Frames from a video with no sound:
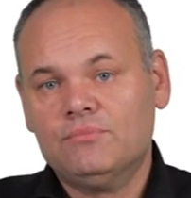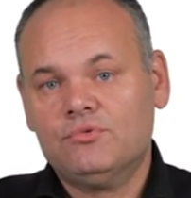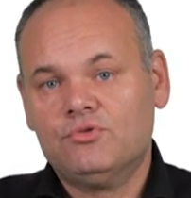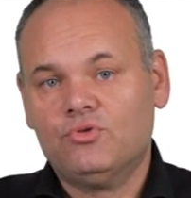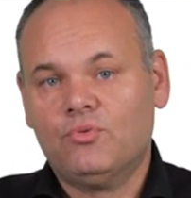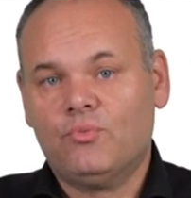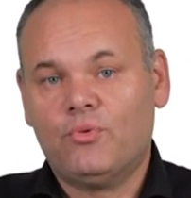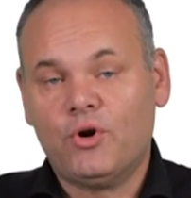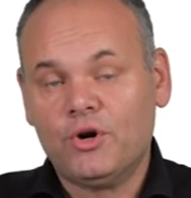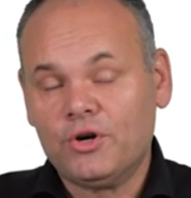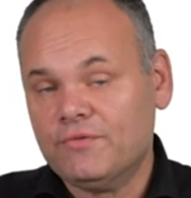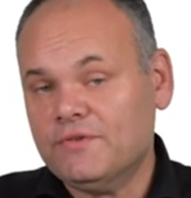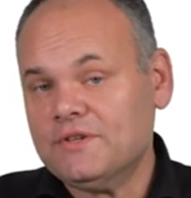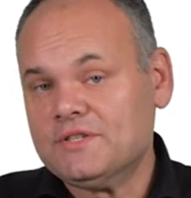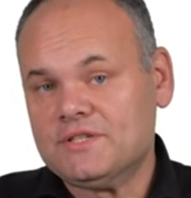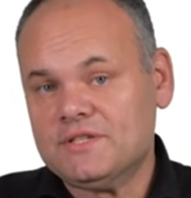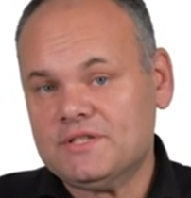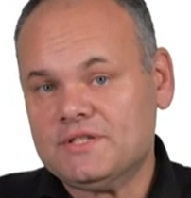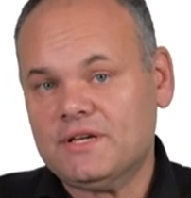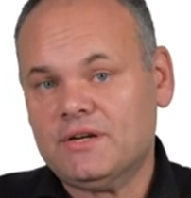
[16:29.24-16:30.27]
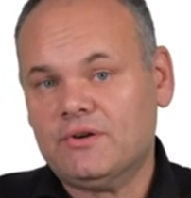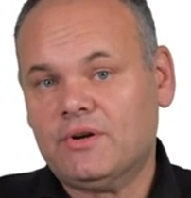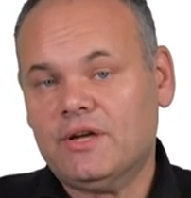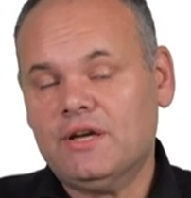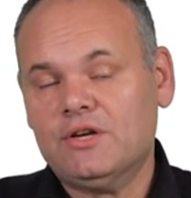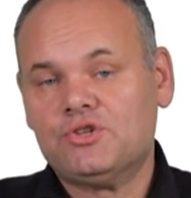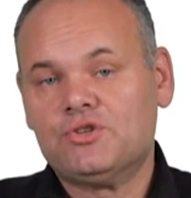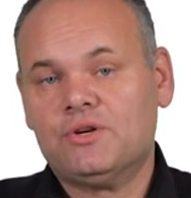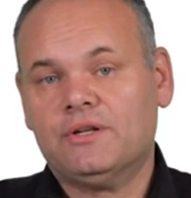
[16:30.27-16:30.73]
to work with this
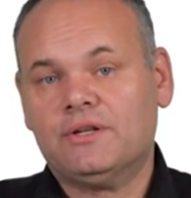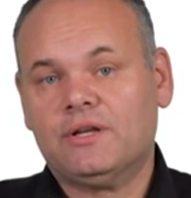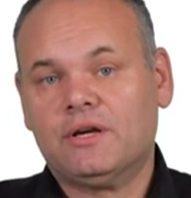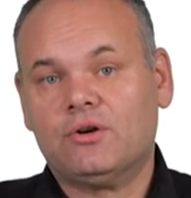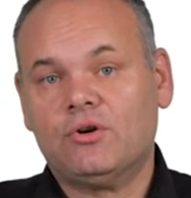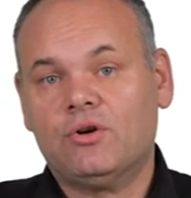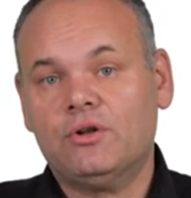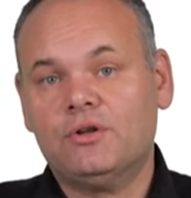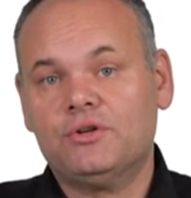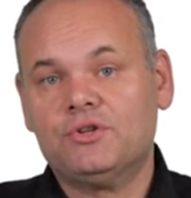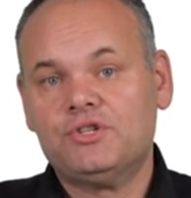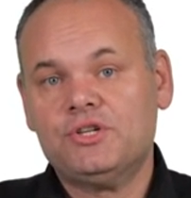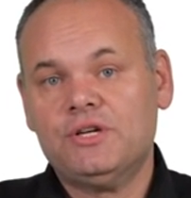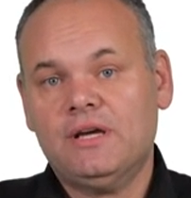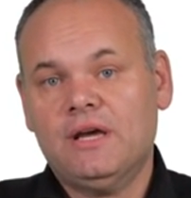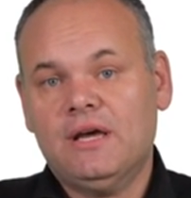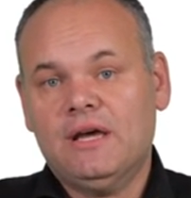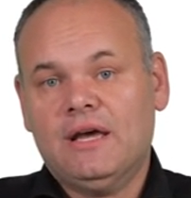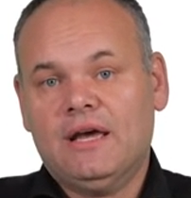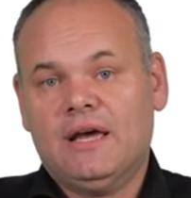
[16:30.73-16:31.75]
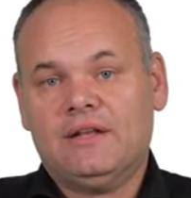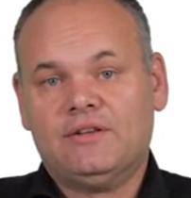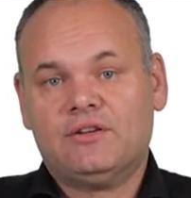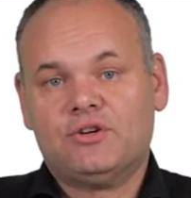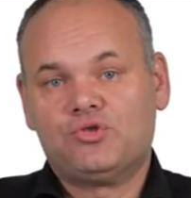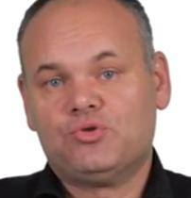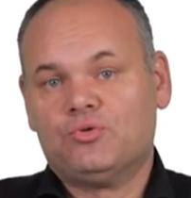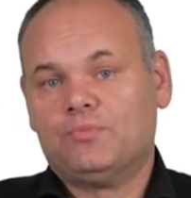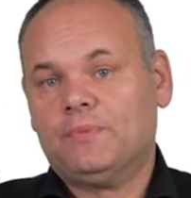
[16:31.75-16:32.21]
educational technology, and
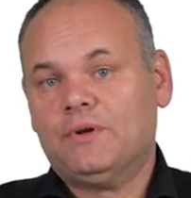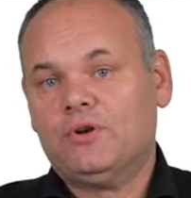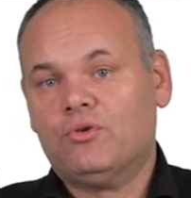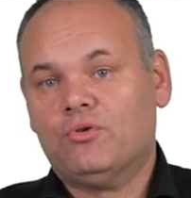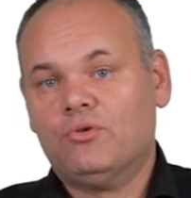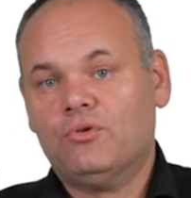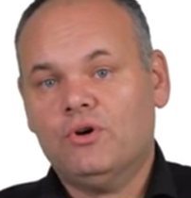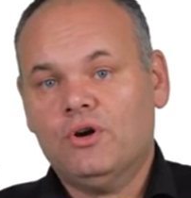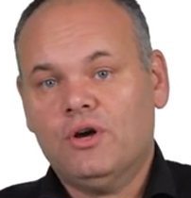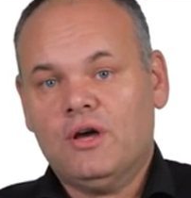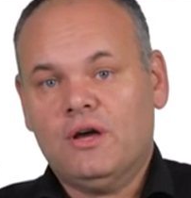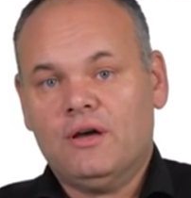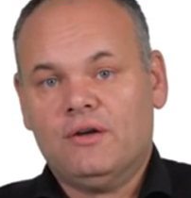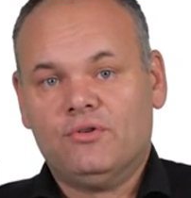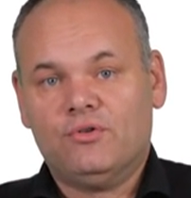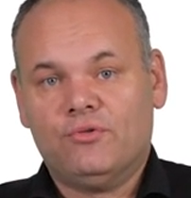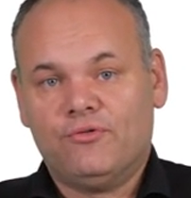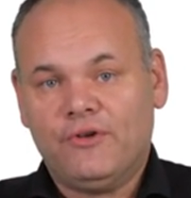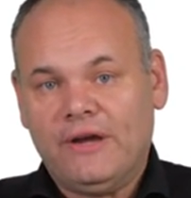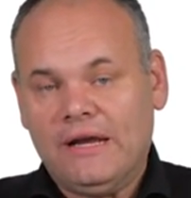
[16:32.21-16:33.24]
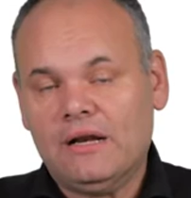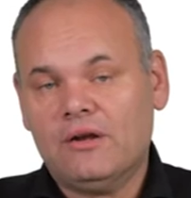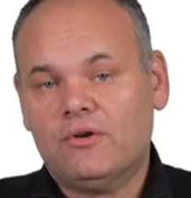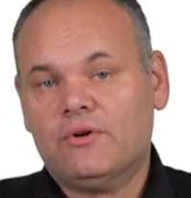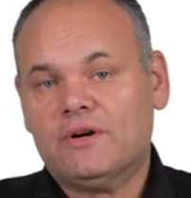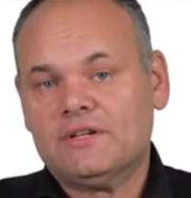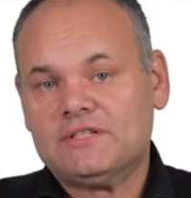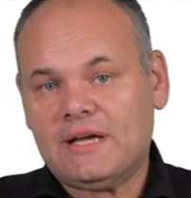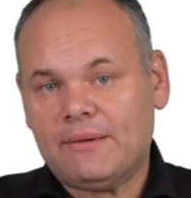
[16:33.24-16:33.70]
there should be no
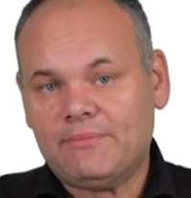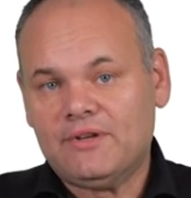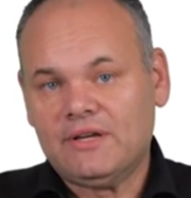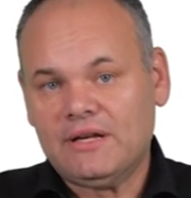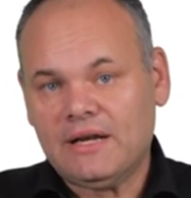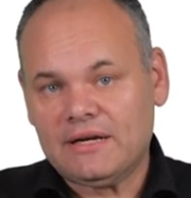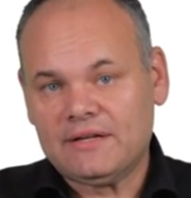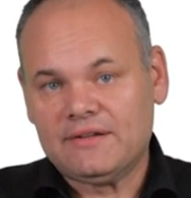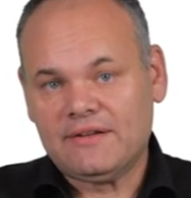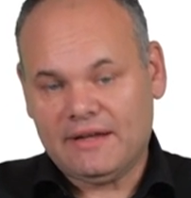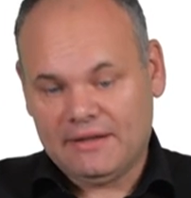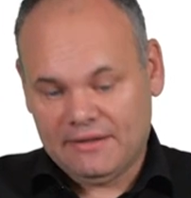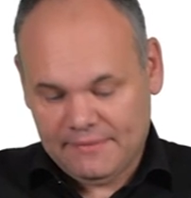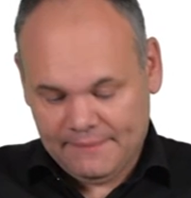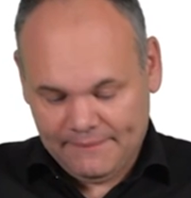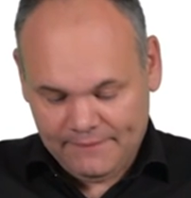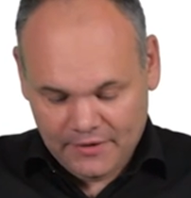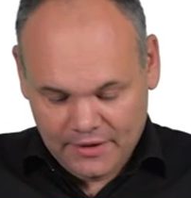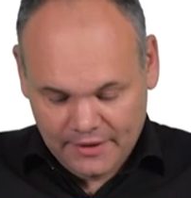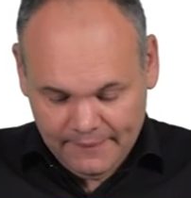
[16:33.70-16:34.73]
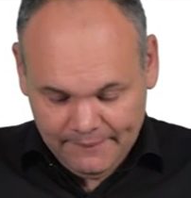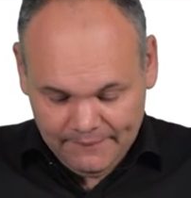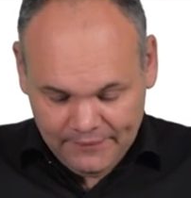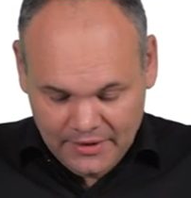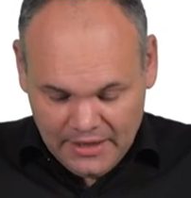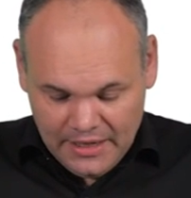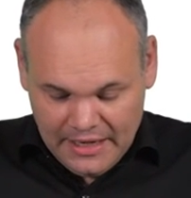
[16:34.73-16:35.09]
failure or something like that. Yeah.